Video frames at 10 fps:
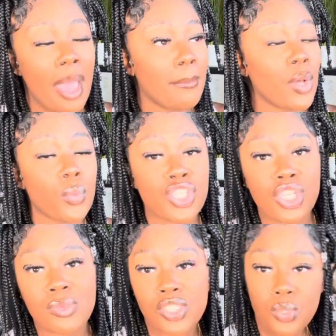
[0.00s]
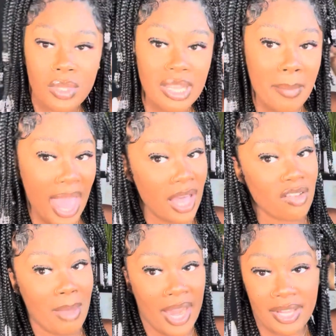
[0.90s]
But when she was doing the back
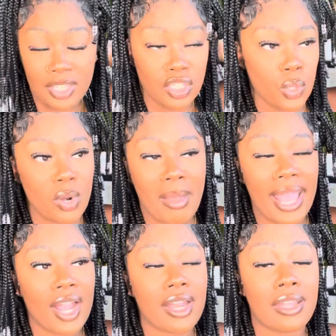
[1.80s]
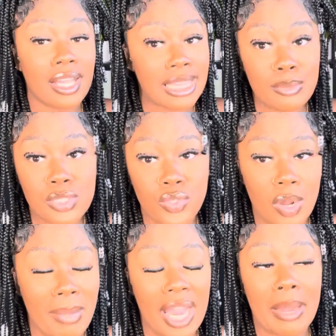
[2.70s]
of my hair, like the lower of my hair, nothing was
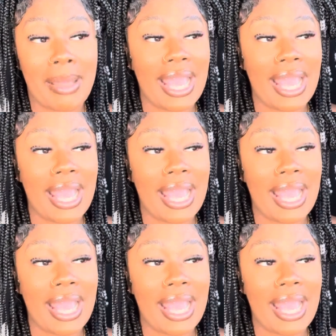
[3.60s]
wrong with my hair.